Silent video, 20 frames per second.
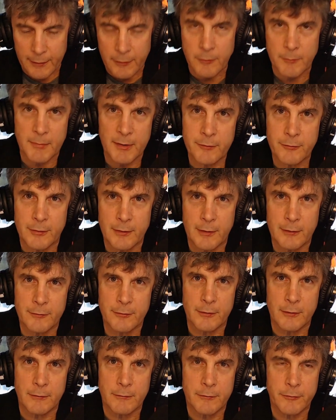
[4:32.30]
Like you mentioned
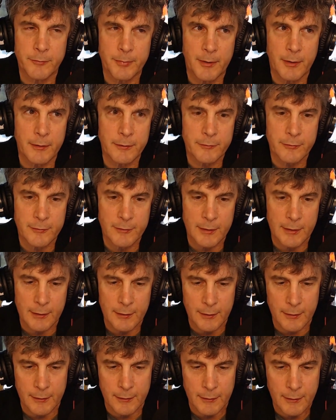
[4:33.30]
incident response,
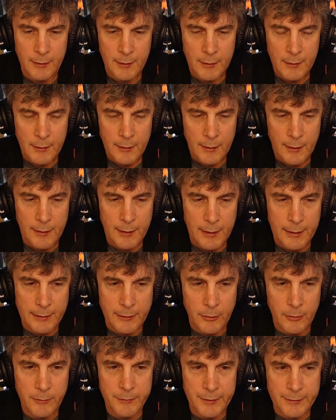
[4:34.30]
I
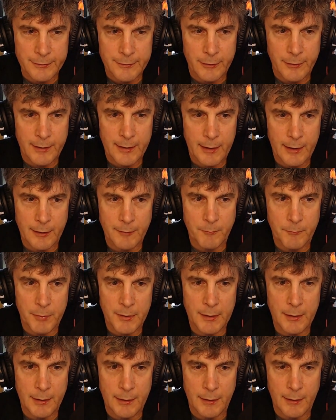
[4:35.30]
know that there can
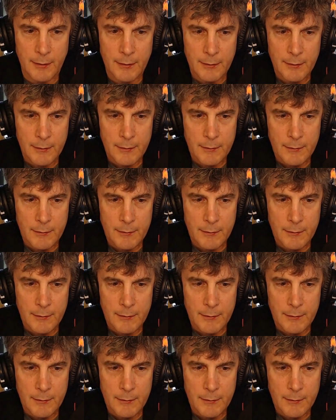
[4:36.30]
be